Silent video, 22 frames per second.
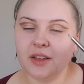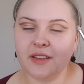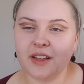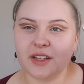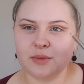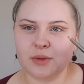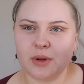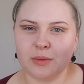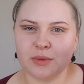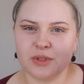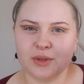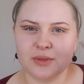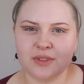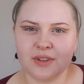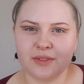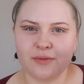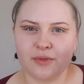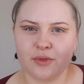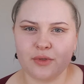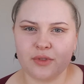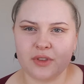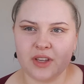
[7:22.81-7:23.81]
That's what I was using
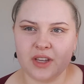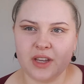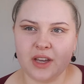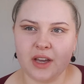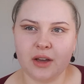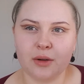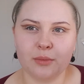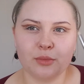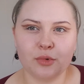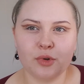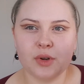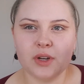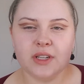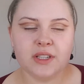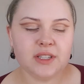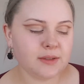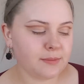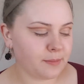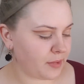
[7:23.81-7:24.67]
for the crease,